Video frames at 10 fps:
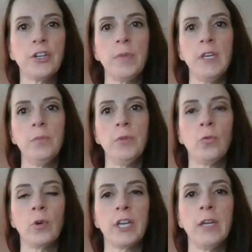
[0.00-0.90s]
the people
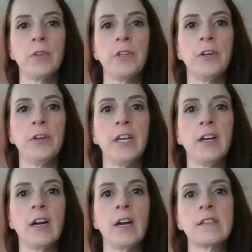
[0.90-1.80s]
working with your gear
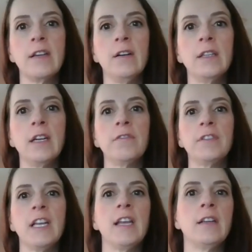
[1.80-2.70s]
are skilled enough
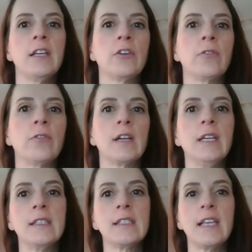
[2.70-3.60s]
to handle it
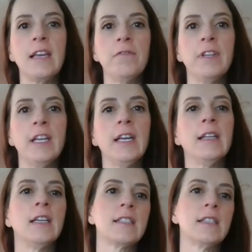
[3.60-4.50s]
correctly and safely
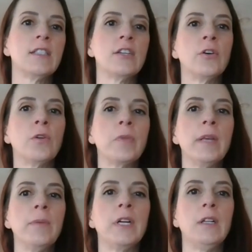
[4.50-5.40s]
unless it's your own
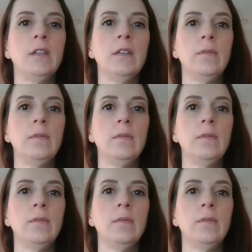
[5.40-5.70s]
people?